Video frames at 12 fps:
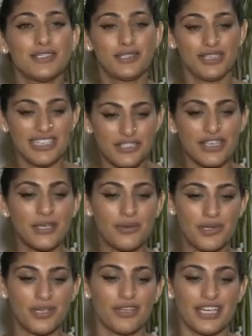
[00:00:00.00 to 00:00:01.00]
So literally
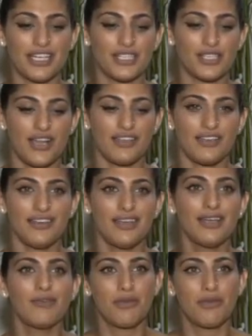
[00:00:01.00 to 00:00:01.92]
we look at each other,